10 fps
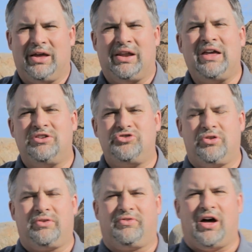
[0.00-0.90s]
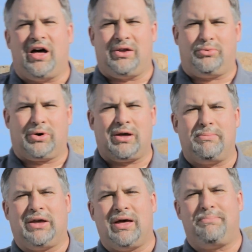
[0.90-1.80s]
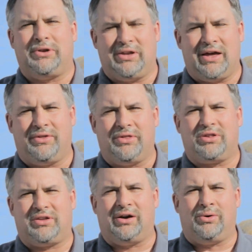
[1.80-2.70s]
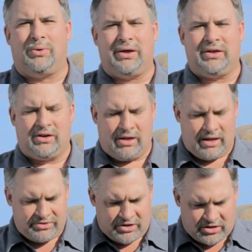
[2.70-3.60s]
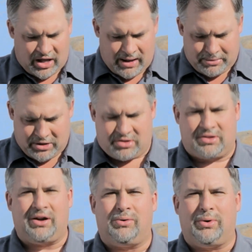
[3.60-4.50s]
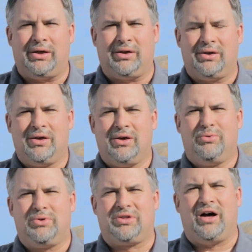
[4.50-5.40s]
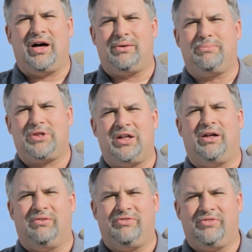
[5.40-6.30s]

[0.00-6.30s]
And angels of God were coming up and down the stairway. And at the top of the stairway was God himself.